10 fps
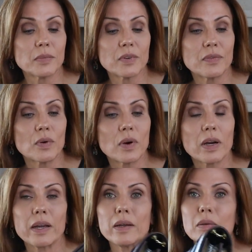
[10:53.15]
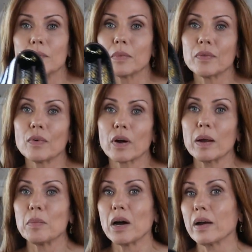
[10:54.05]
before I before
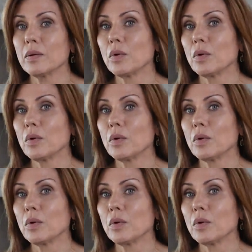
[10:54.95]
I buy.